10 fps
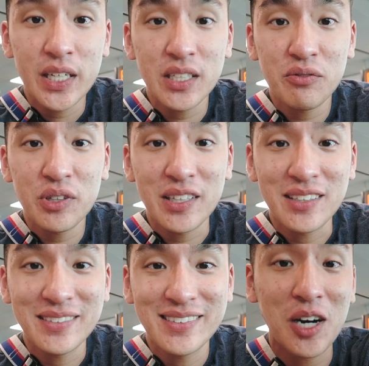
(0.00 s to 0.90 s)
That's
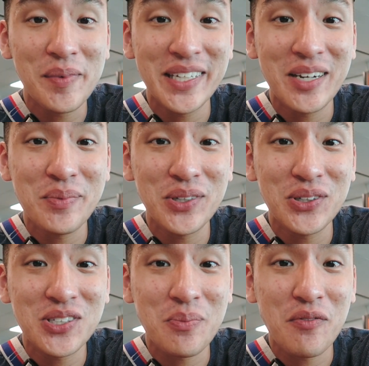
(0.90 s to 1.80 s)
everything. Comment down
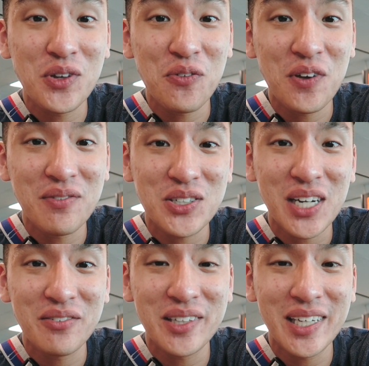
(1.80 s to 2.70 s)
below some of your favorite
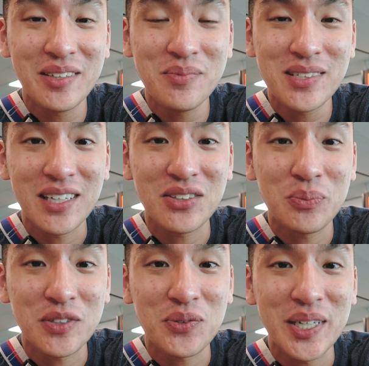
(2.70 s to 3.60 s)
travel items. Thanks so
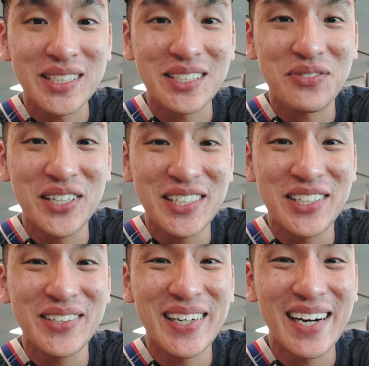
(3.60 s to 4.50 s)
much for watching this
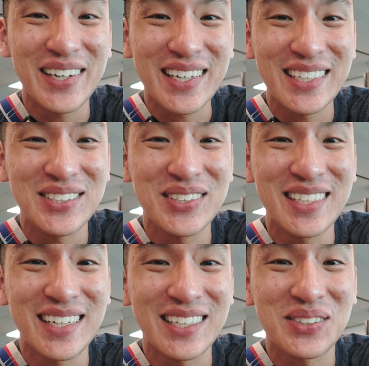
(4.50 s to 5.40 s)
video. I'll catch you in
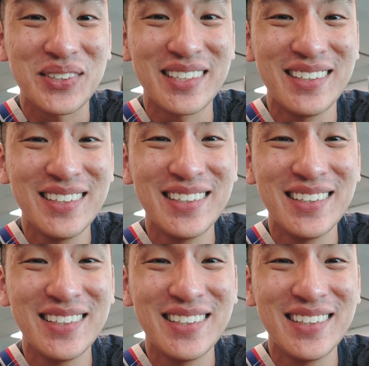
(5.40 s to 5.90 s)
the next one.